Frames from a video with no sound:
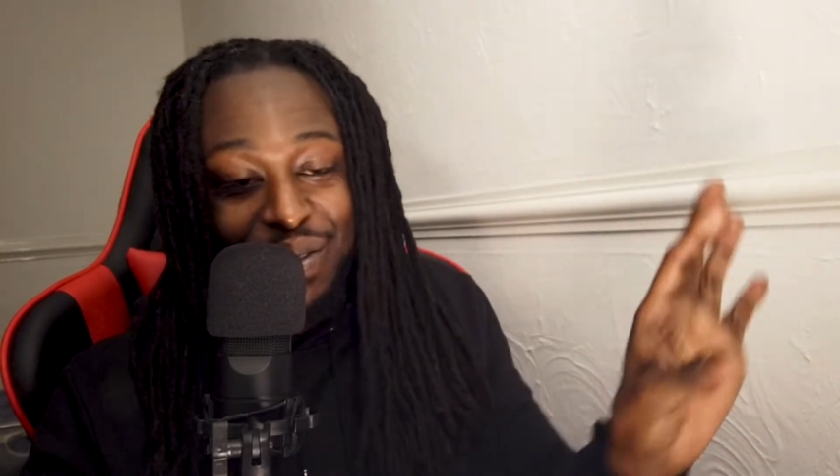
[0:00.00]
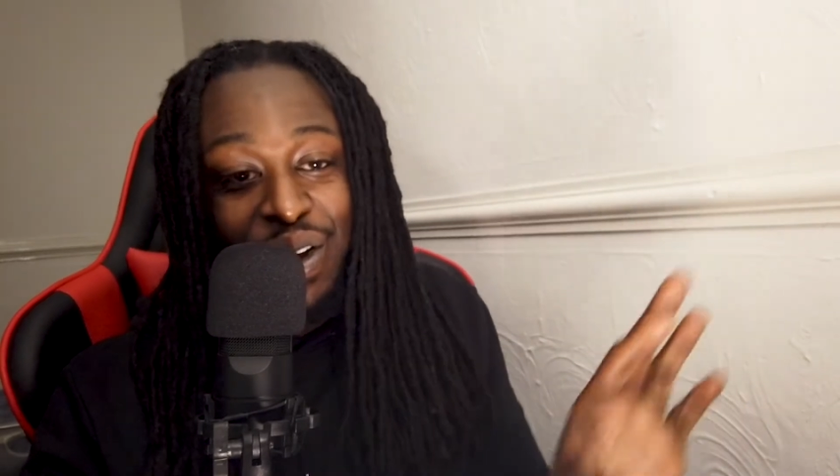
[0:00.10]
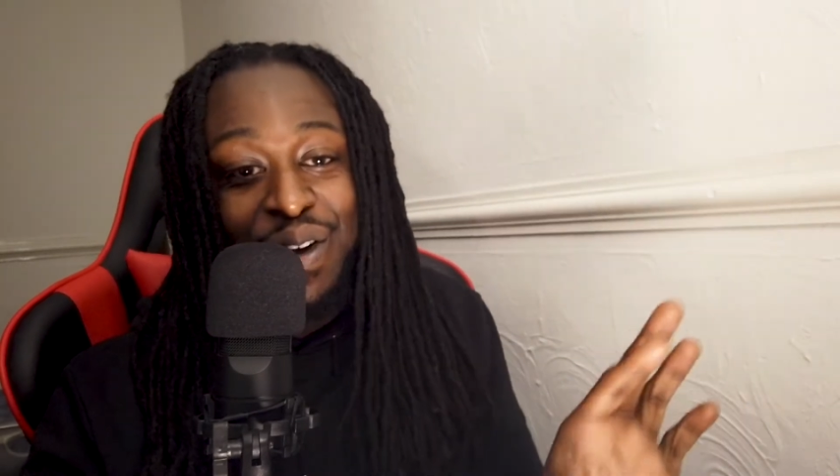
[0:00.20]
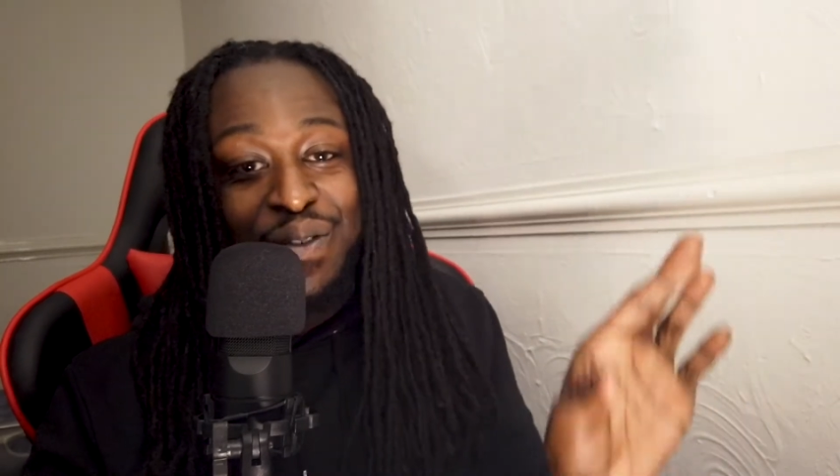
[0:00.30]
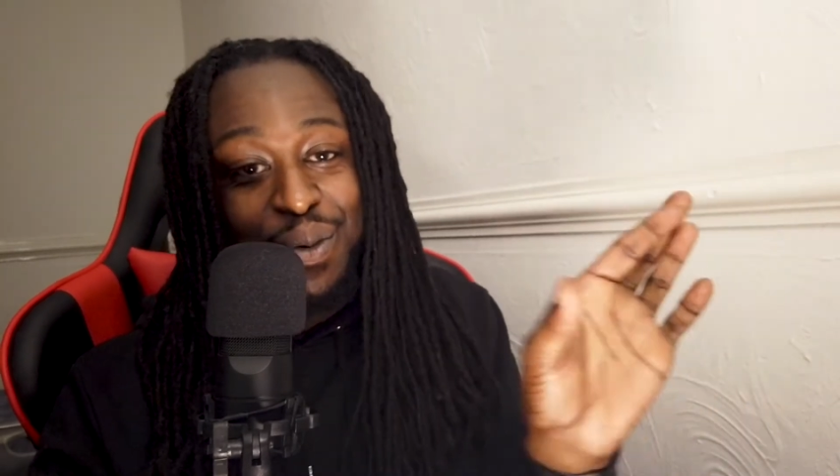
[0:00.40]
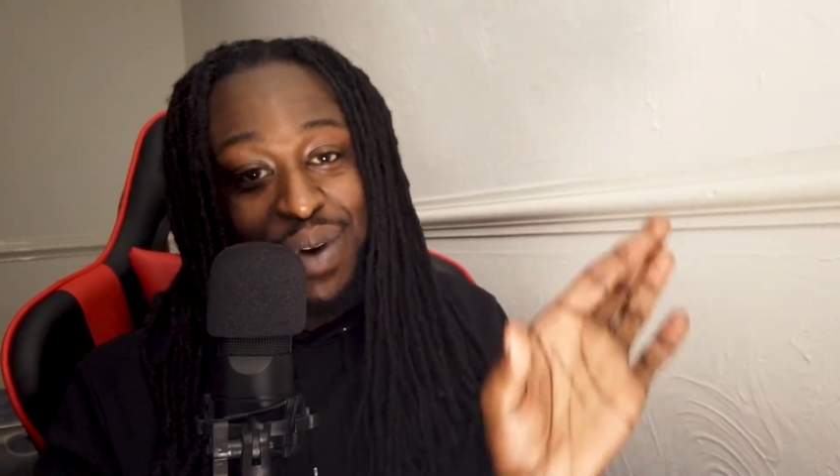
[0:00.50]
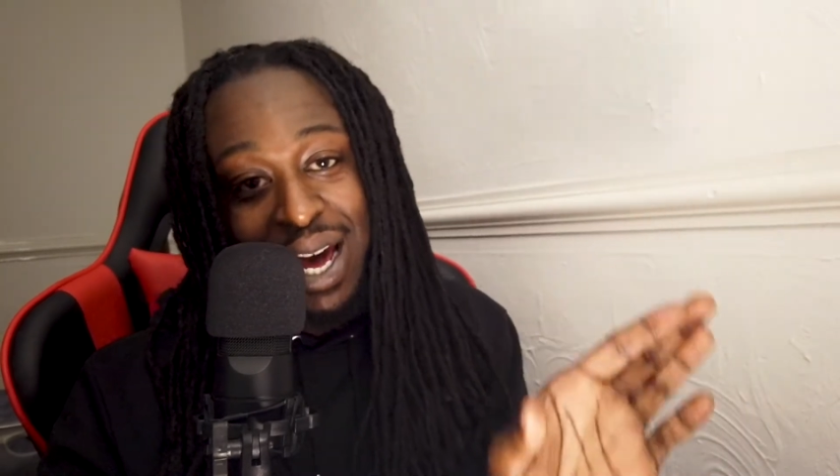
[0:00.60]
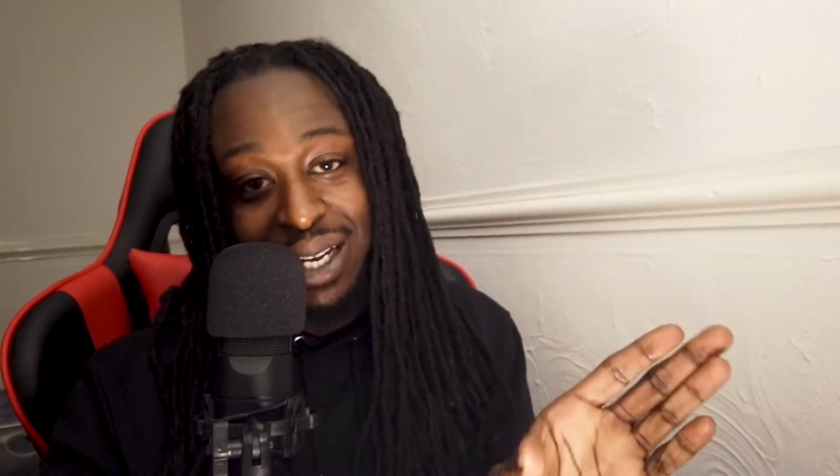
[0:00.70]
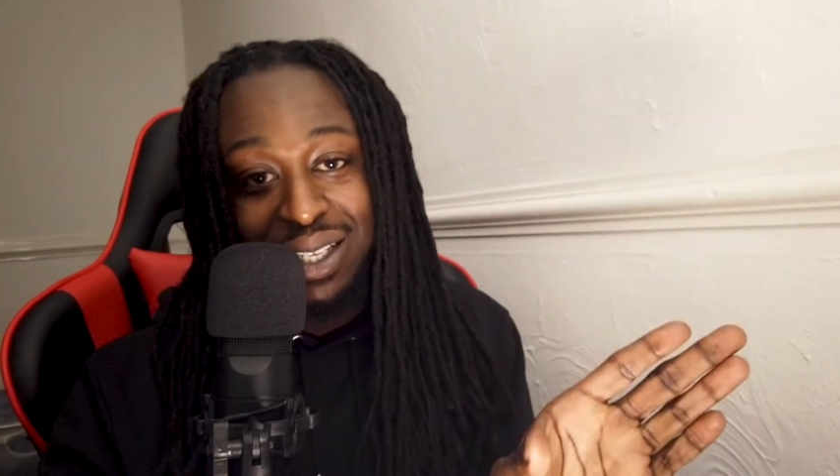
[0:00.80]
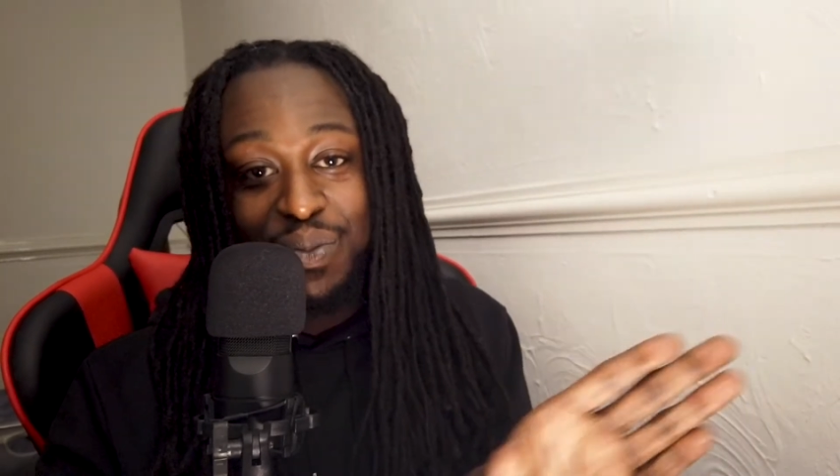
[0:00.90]
Like, from
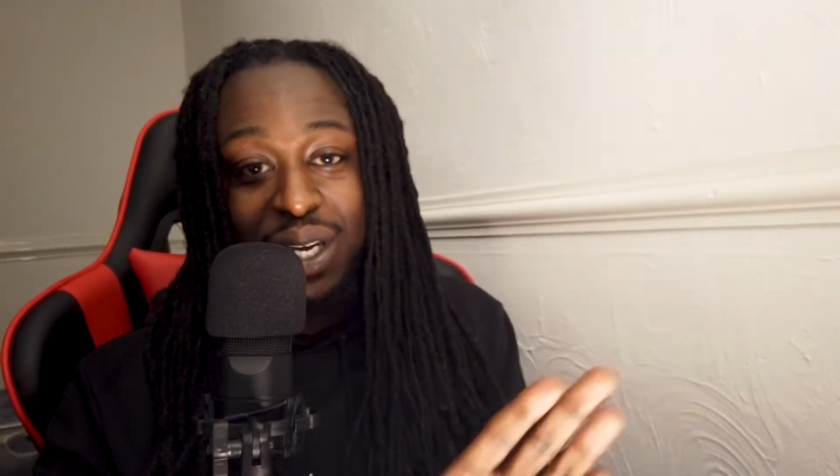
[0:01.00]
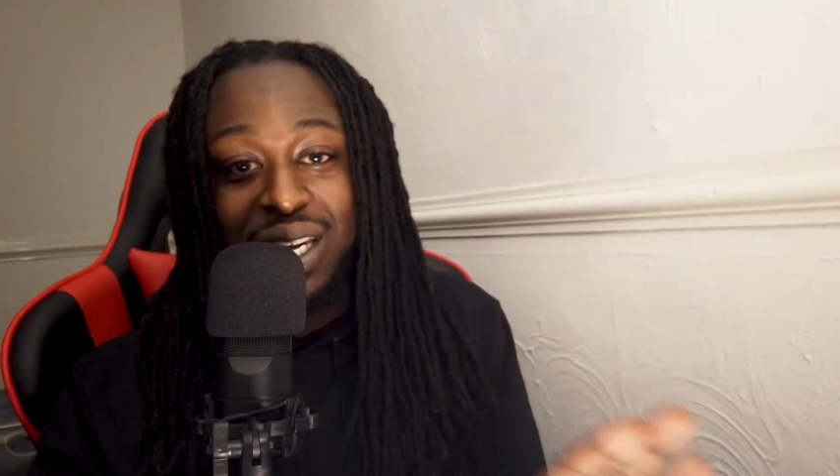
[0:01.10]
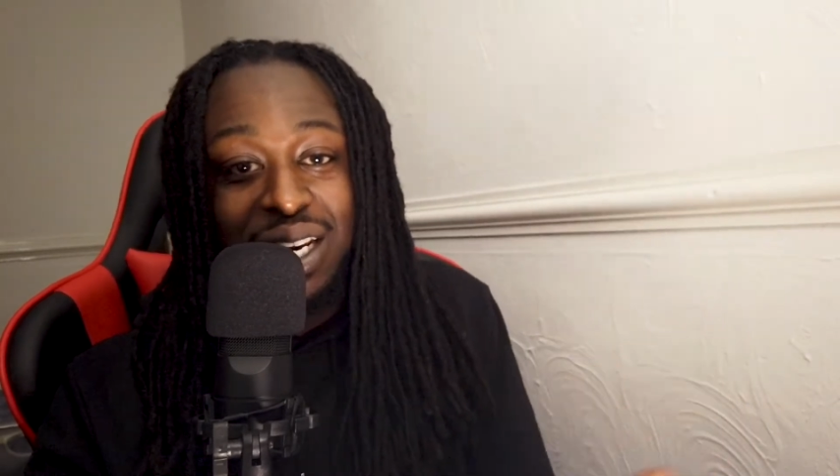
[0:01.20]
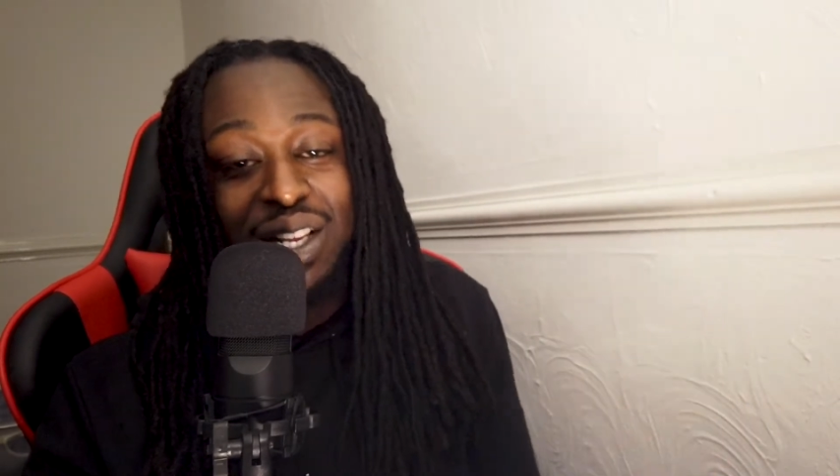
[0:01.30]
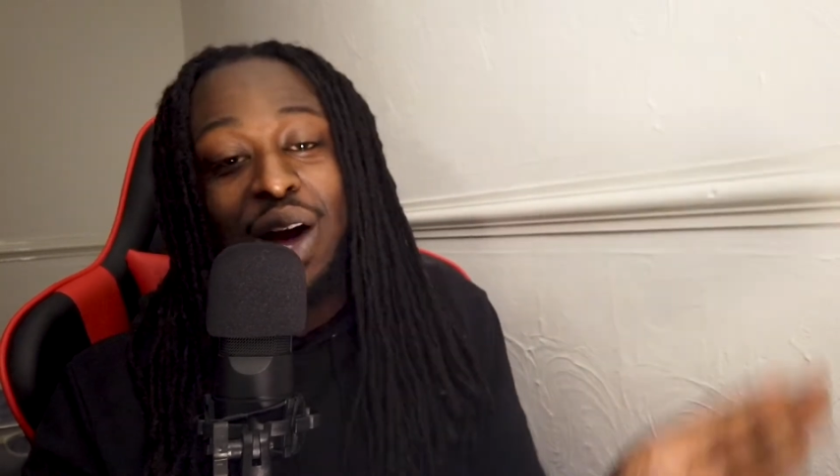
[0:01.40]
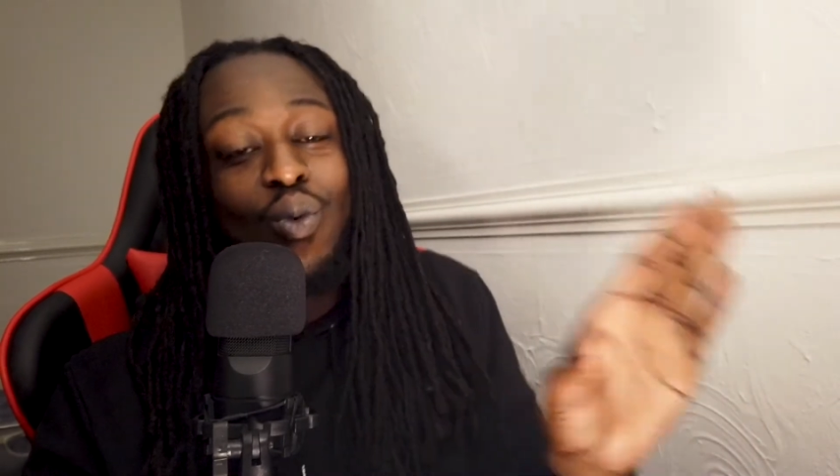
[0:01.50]
like the beginning,